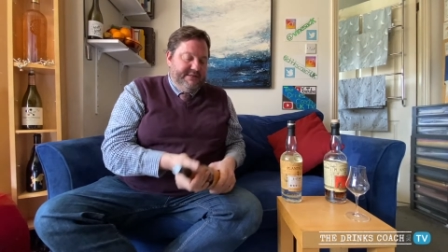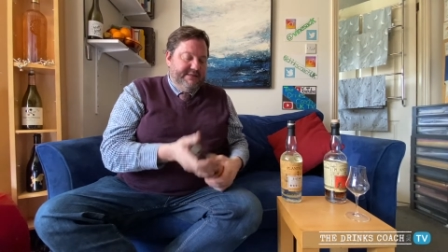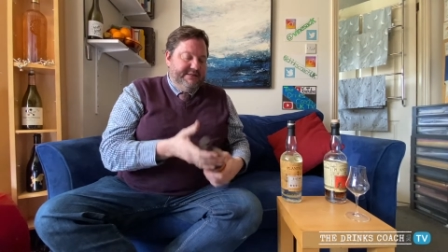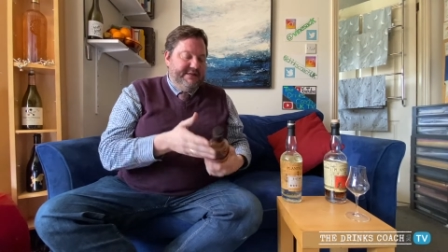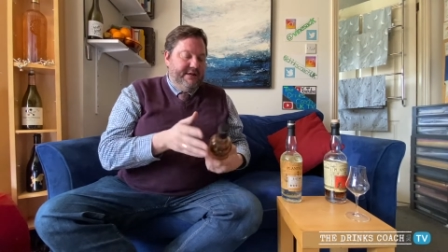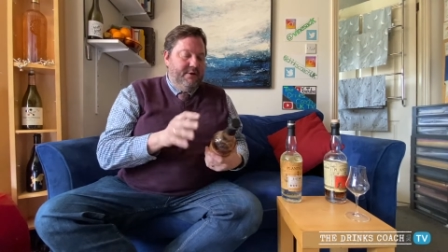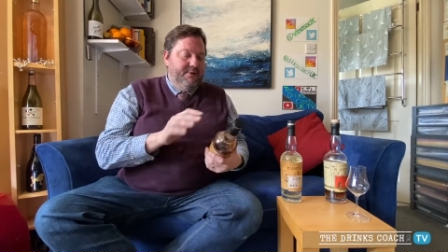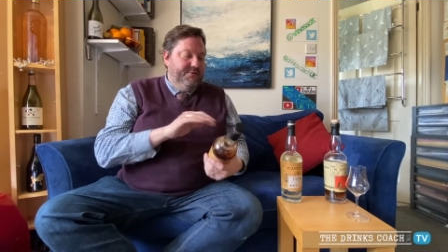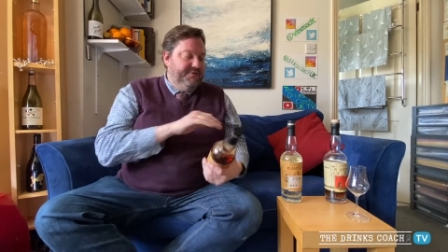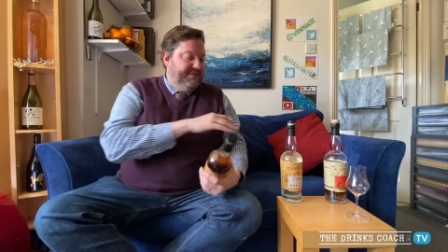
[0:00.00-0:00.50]

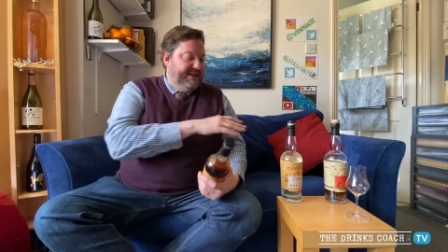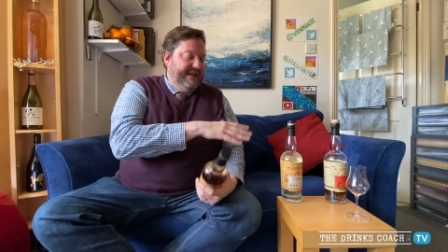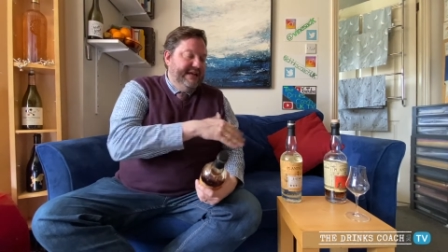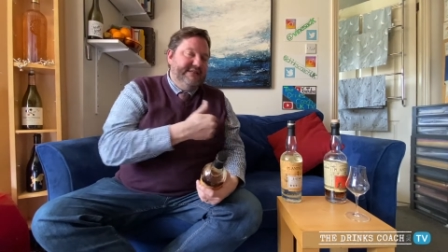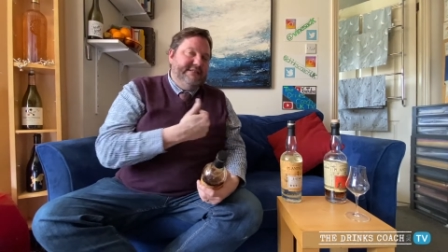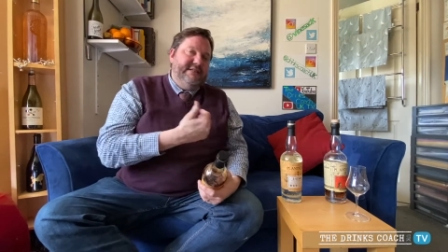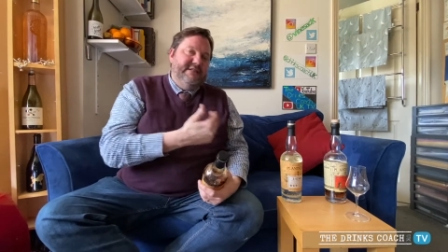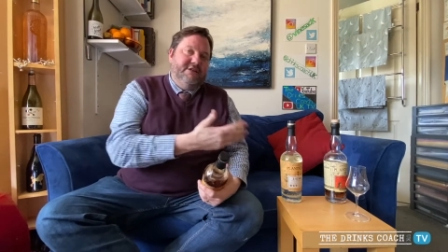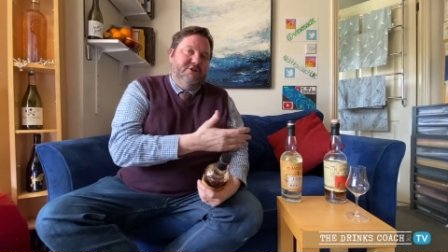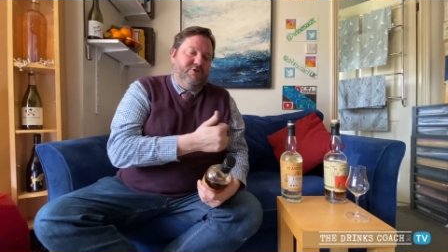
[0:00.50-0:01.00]
So
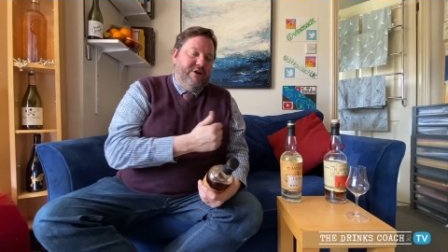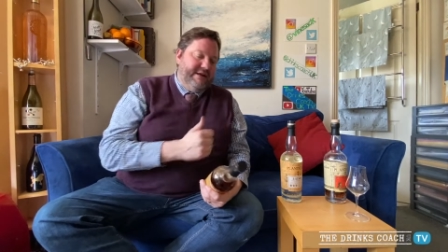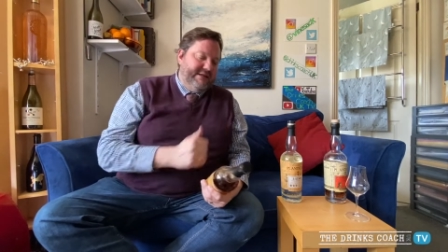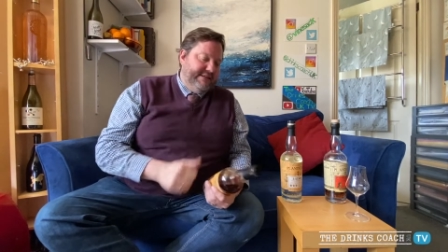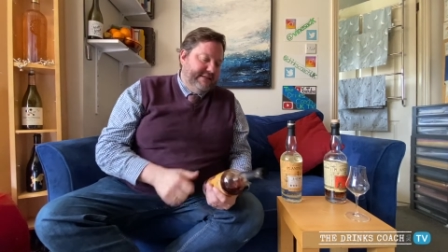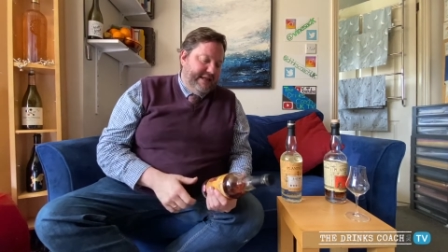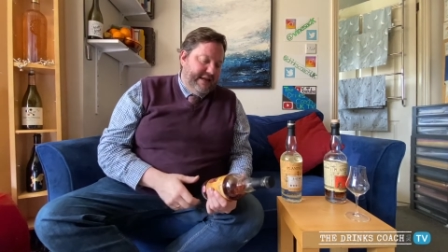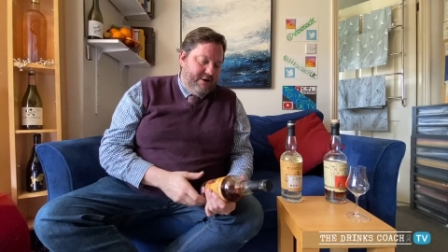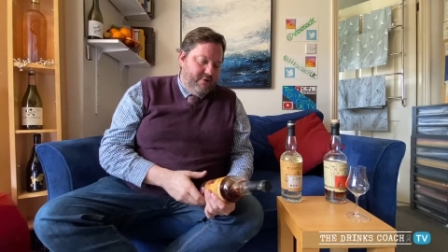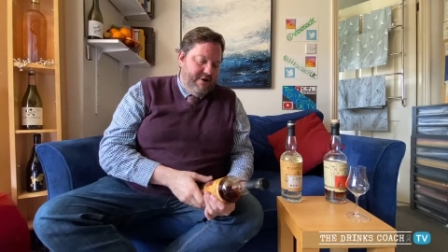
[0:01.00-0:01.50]
these are the drinks
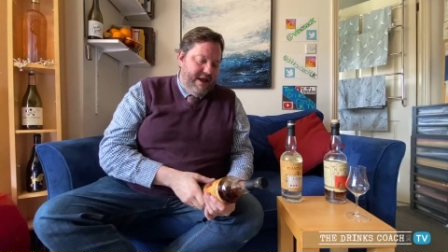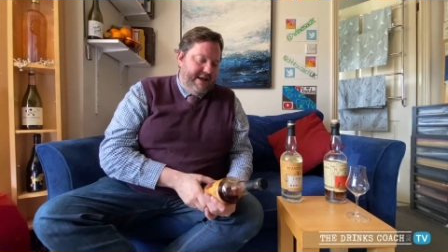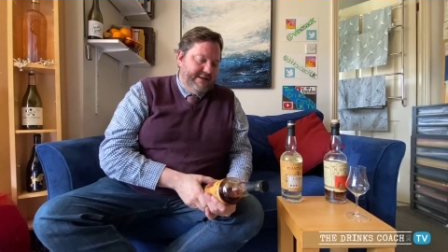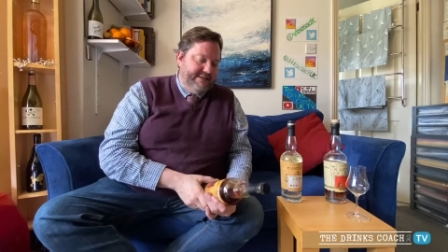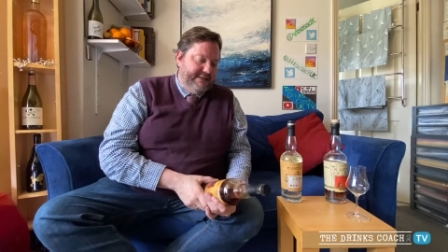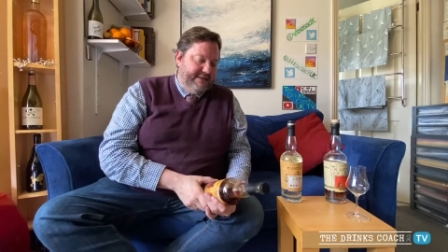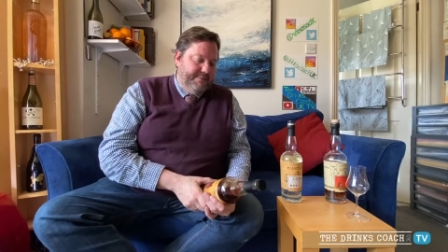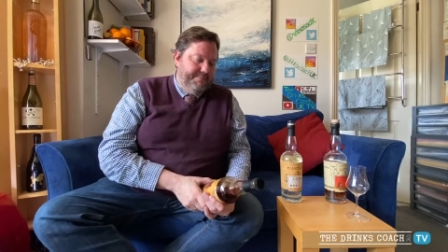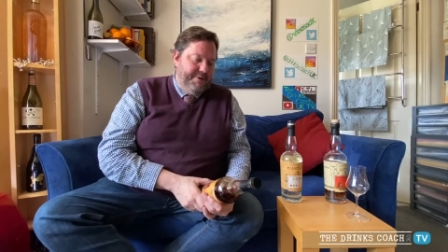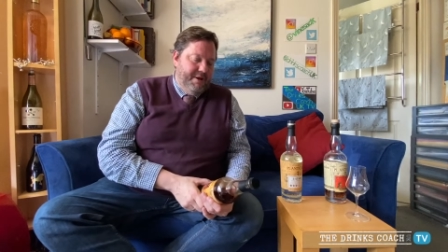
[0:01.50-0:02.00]
that they
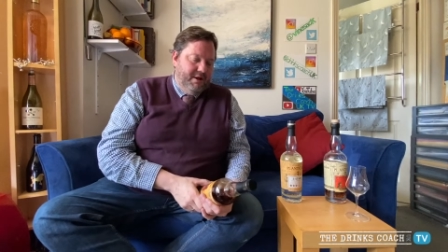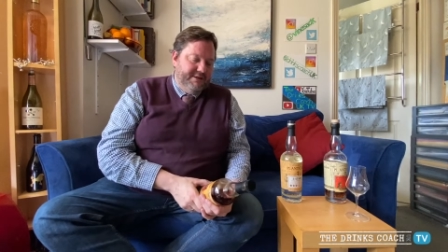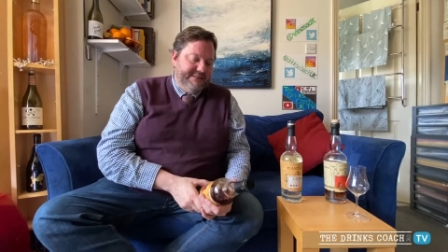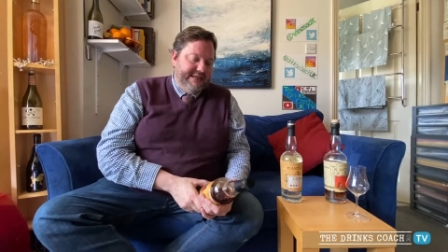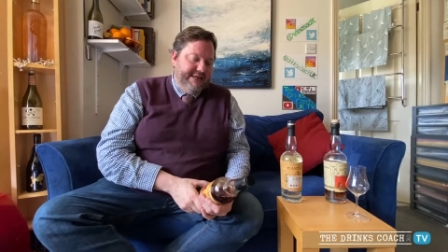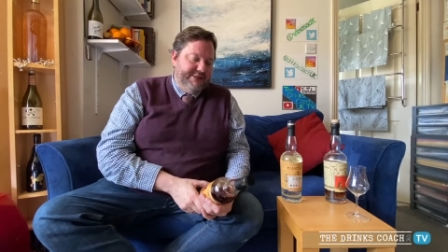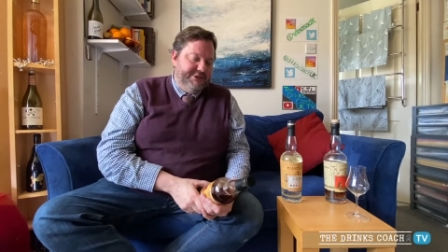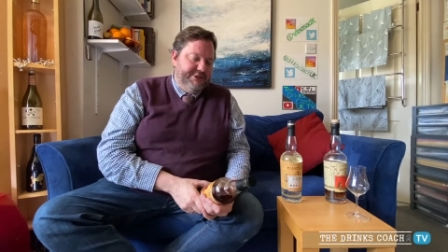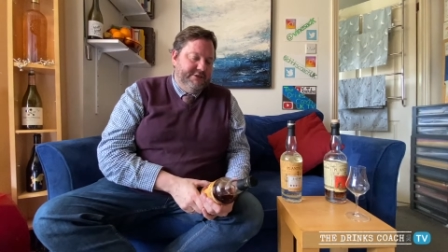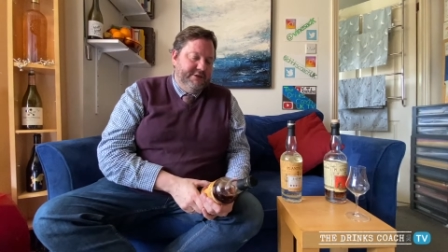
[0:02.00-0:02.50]
created at
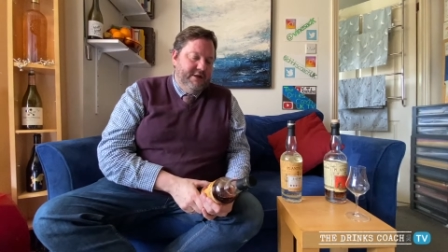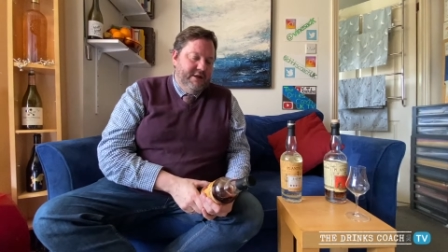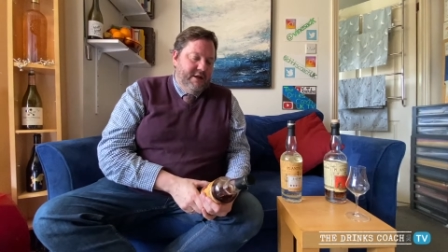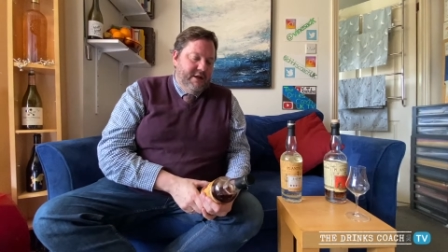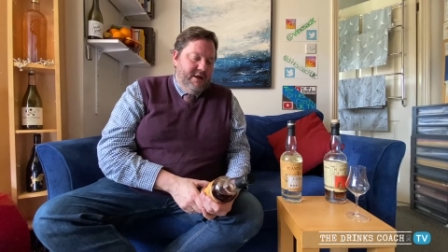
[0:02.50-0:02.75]
Plantation